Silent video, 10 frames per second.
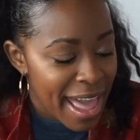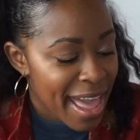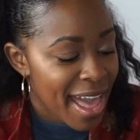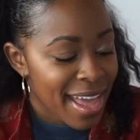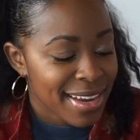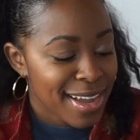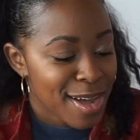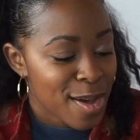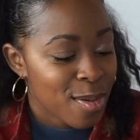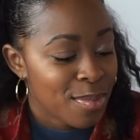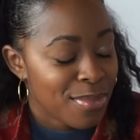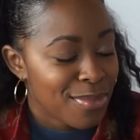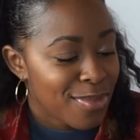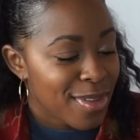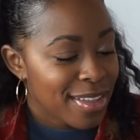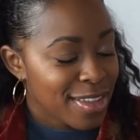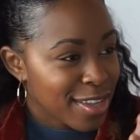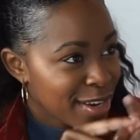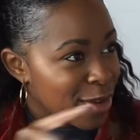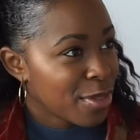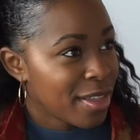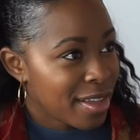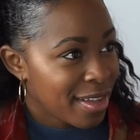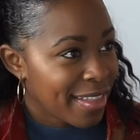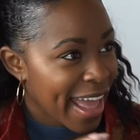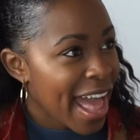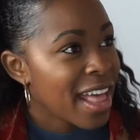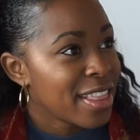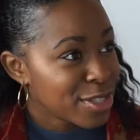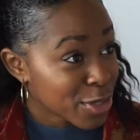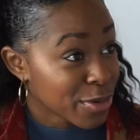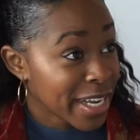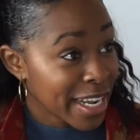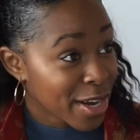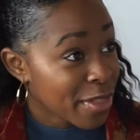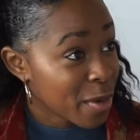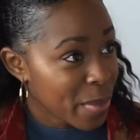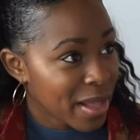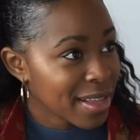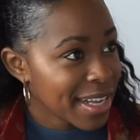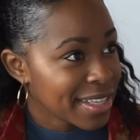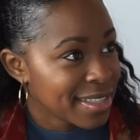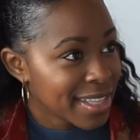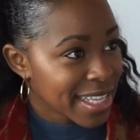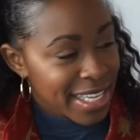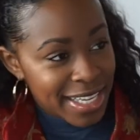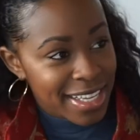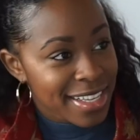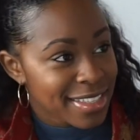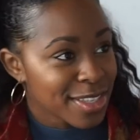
and you know, they had the screen on their bellies and the kids,